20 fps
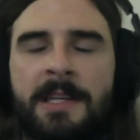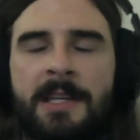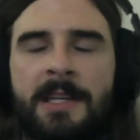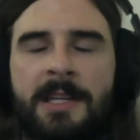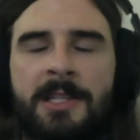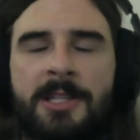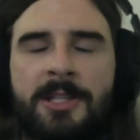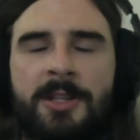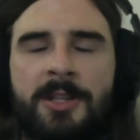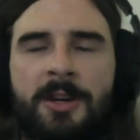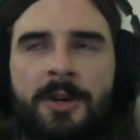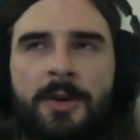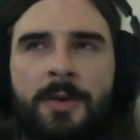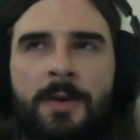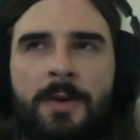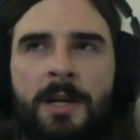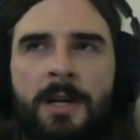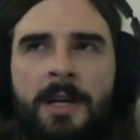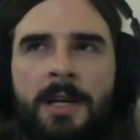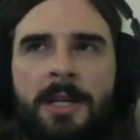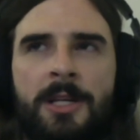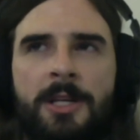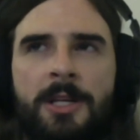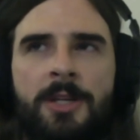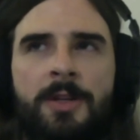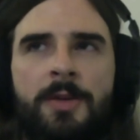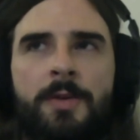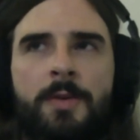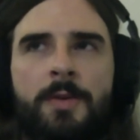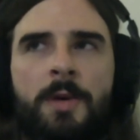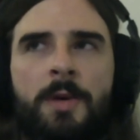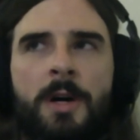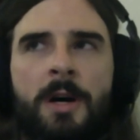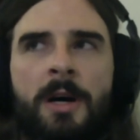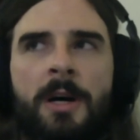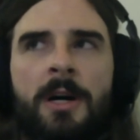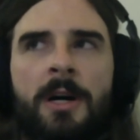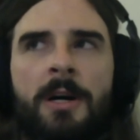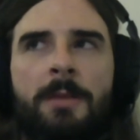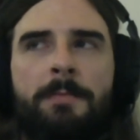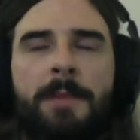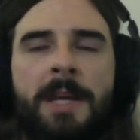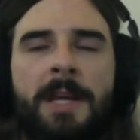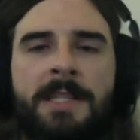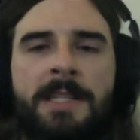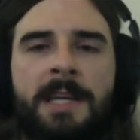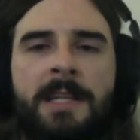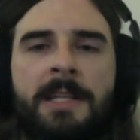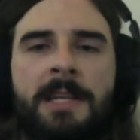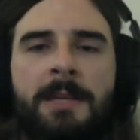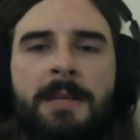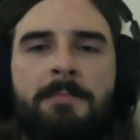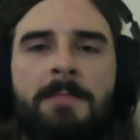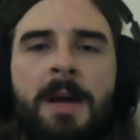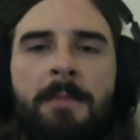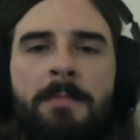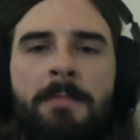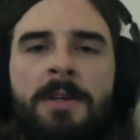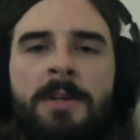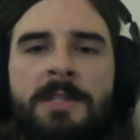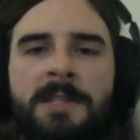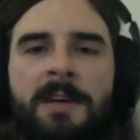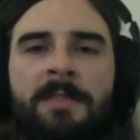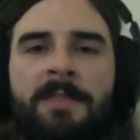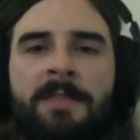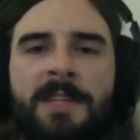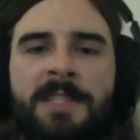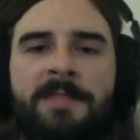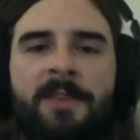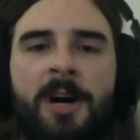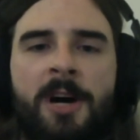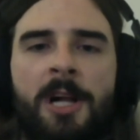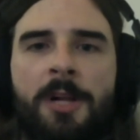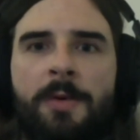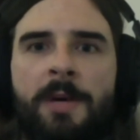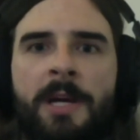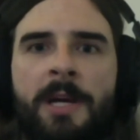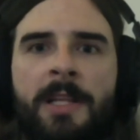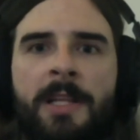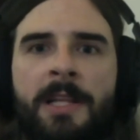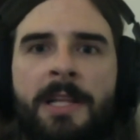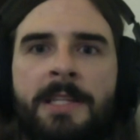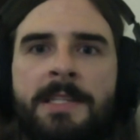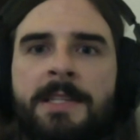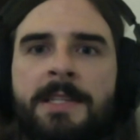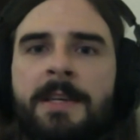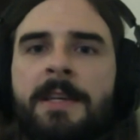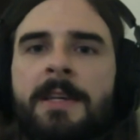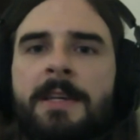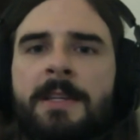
And so you are basically members of this following that's